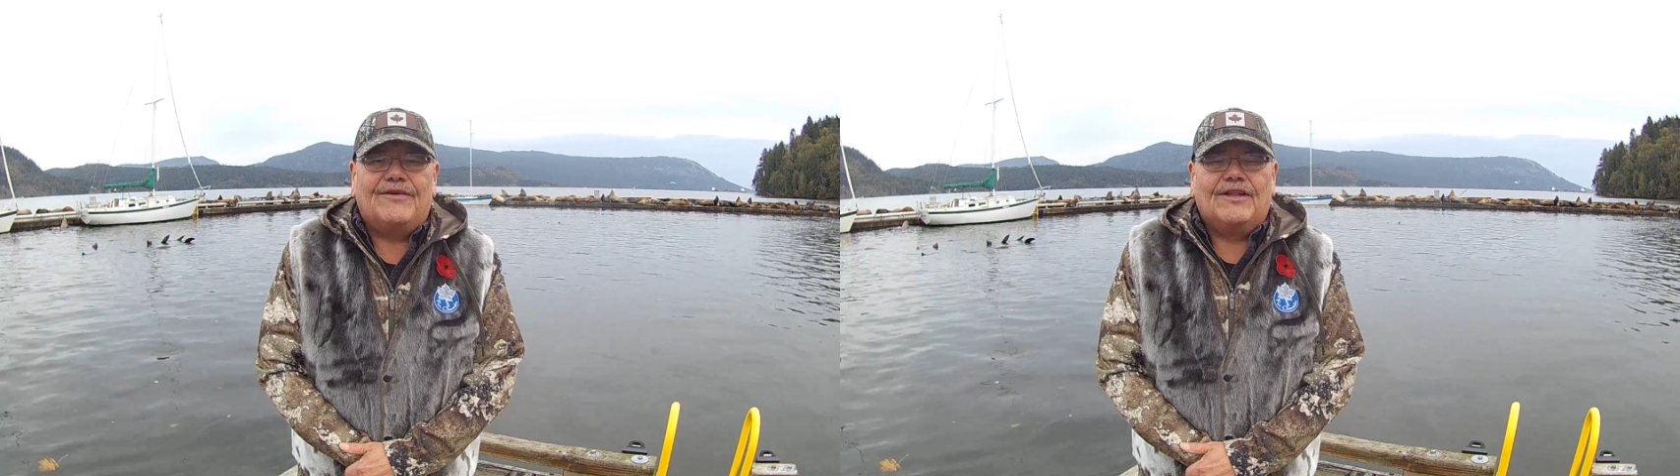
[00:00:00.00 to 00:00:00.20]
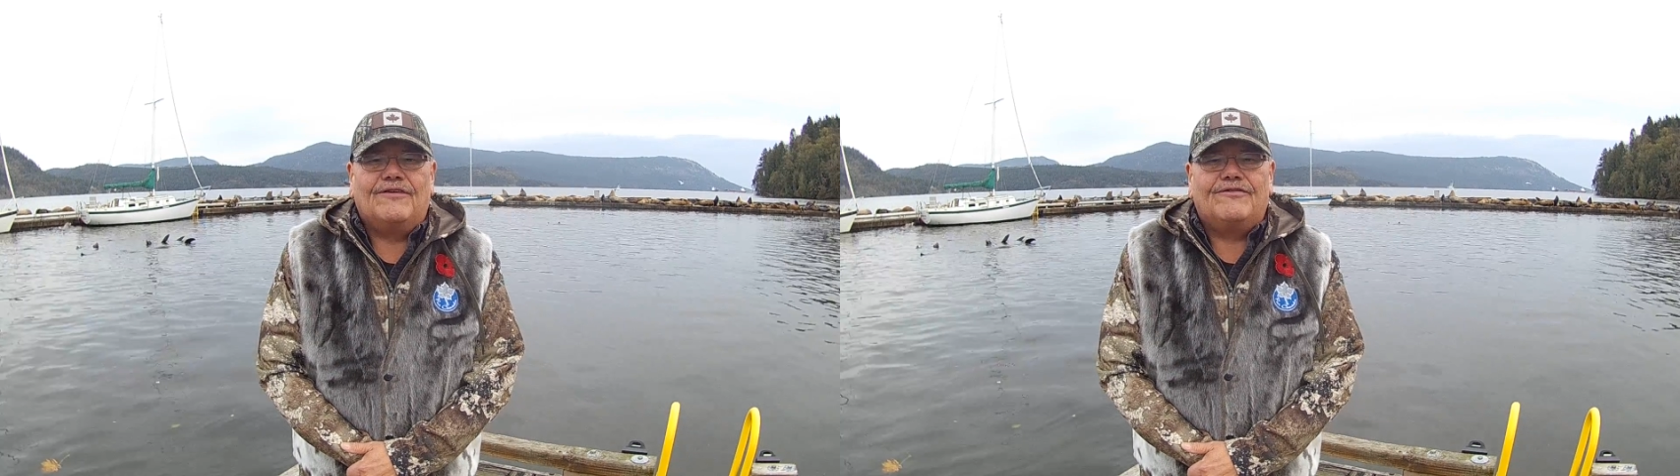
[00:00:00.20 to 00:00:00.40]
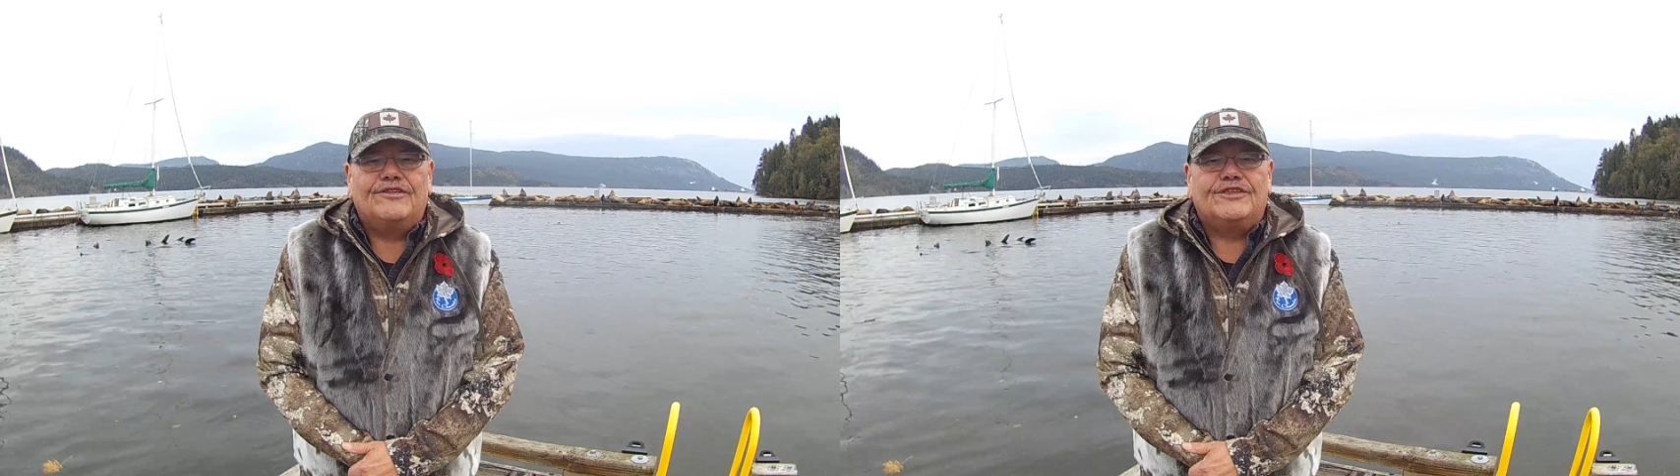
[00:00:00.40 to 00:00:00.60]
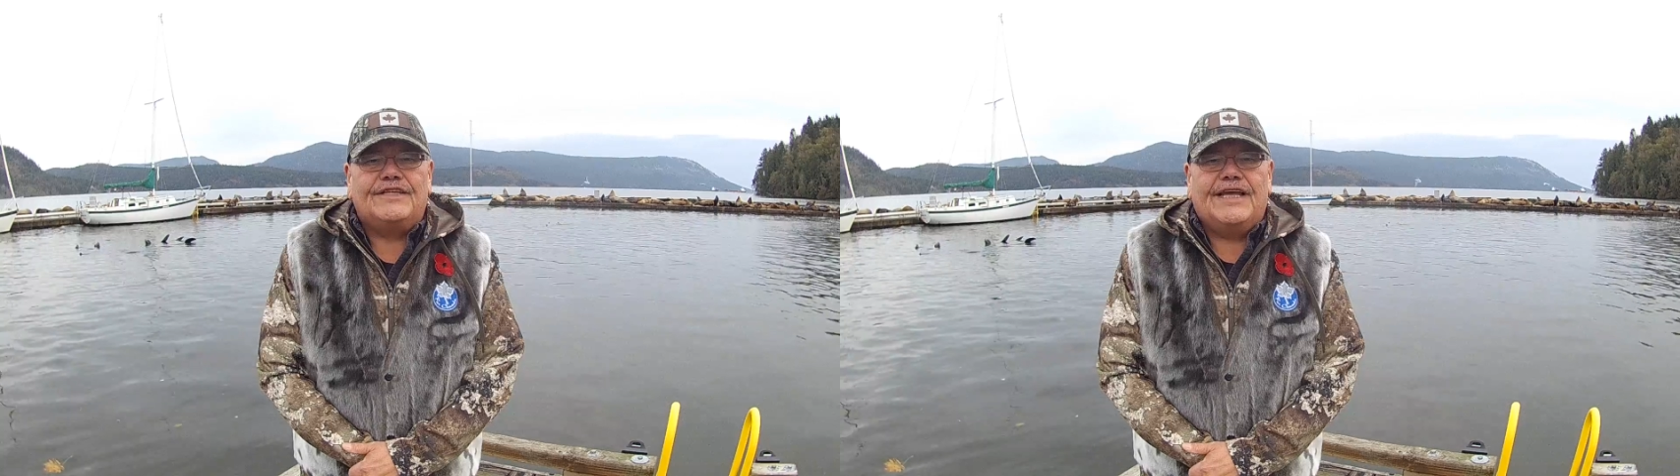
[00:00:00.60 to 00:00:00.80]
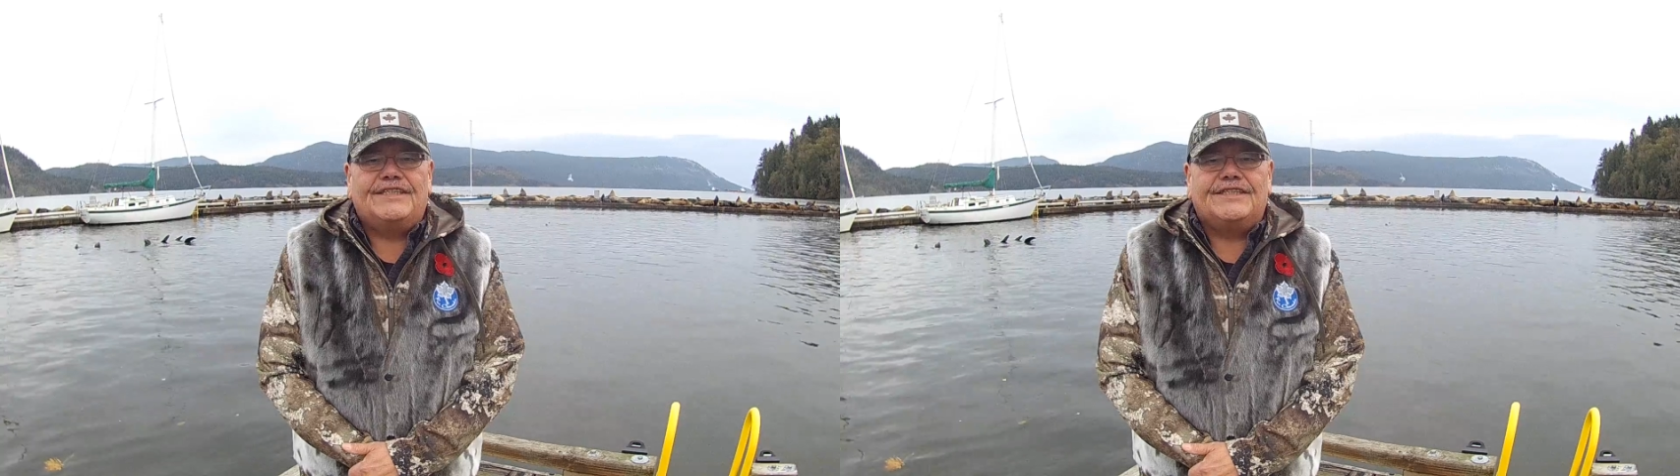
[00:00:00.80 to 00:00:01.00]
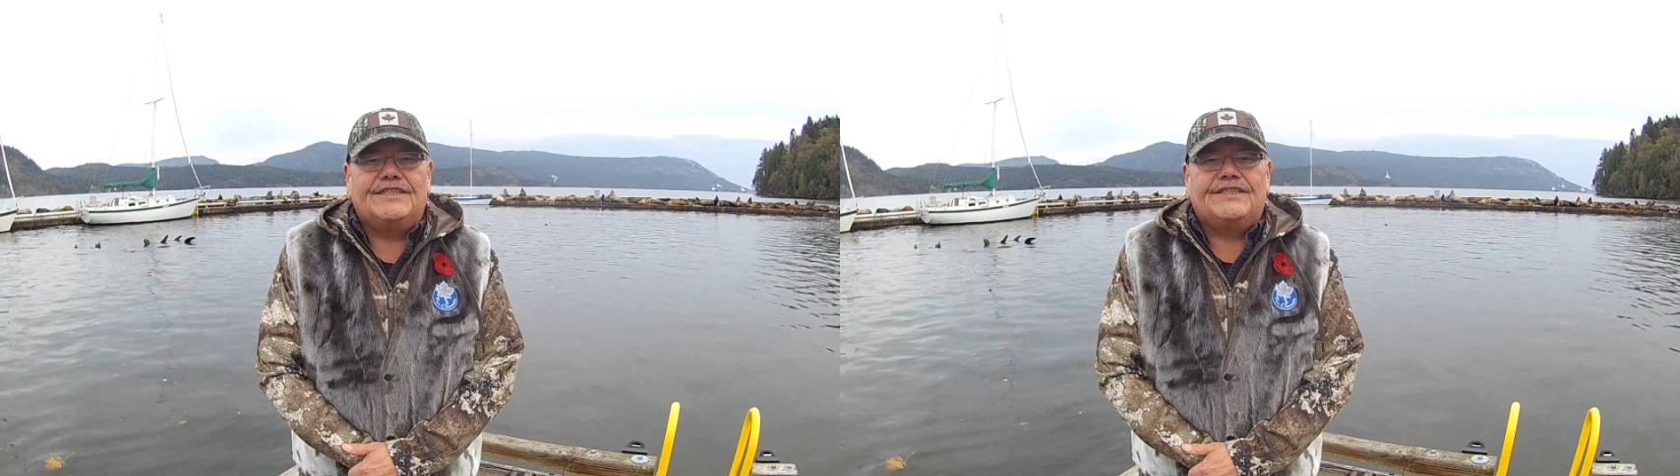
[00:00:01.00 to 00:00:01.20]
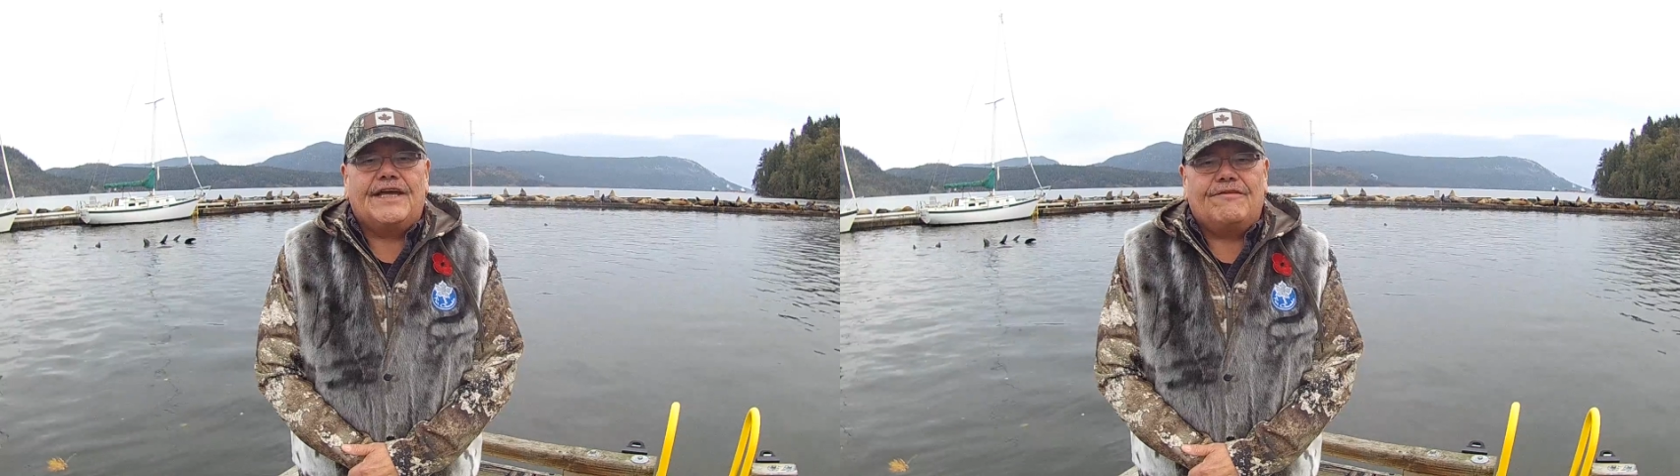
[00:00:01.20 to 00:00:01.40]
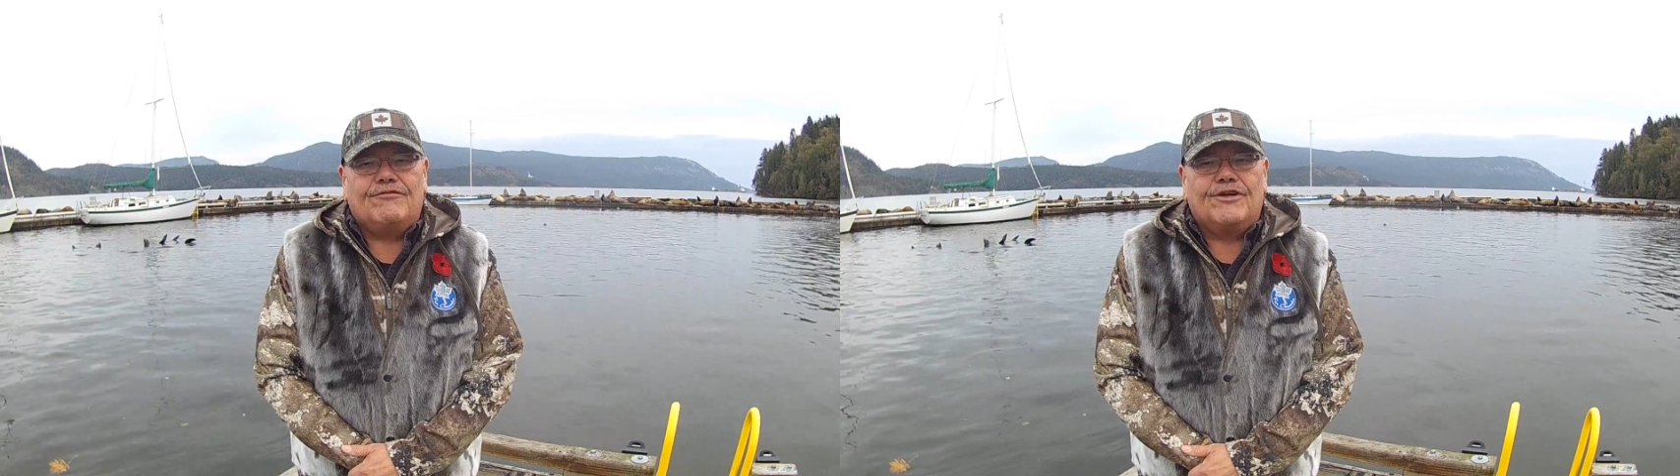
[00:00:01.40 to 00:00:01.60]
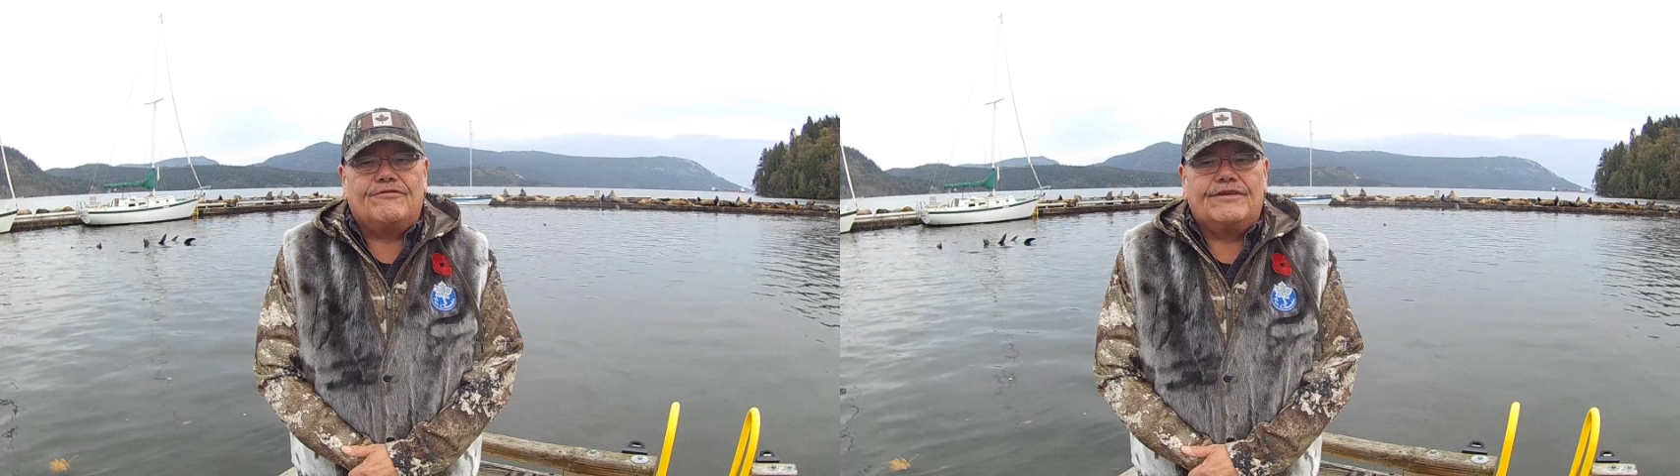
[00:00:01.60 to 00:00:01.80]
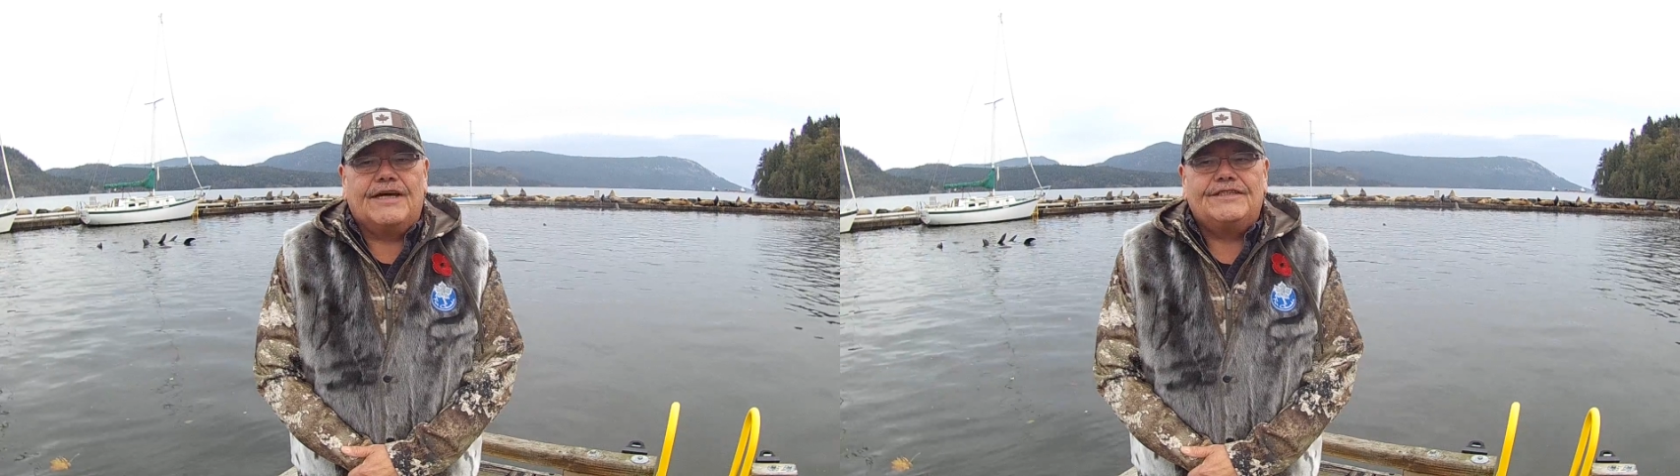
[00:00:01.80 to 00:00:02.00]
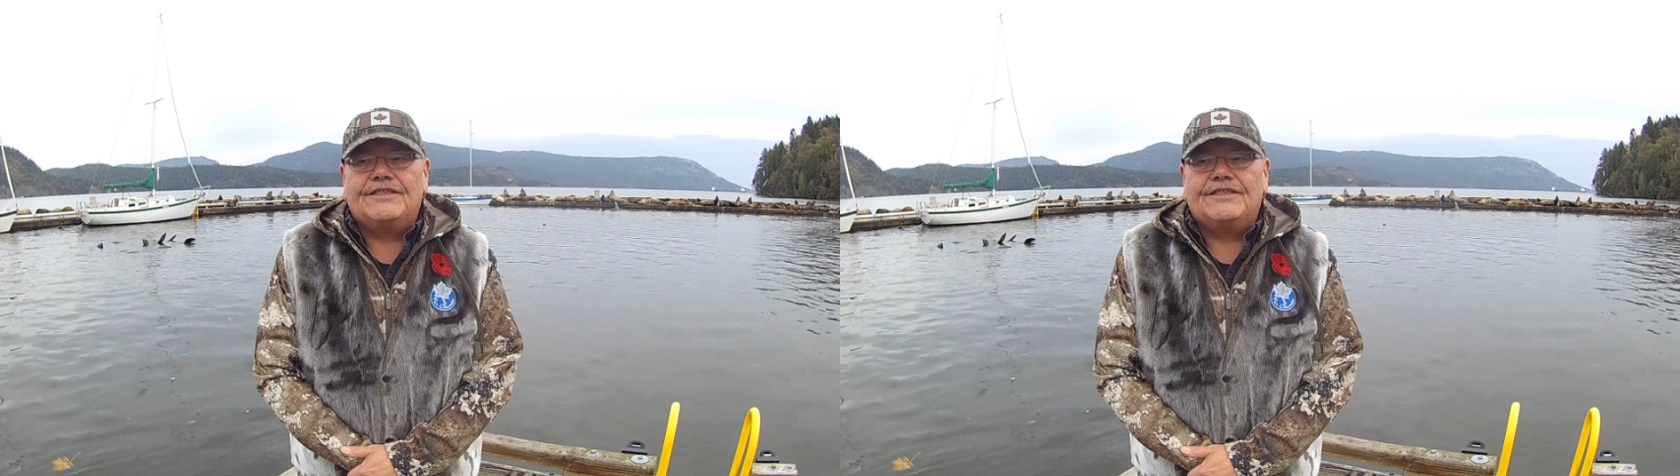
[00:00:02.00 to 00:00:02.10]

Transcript: fellow First Nations that work with us,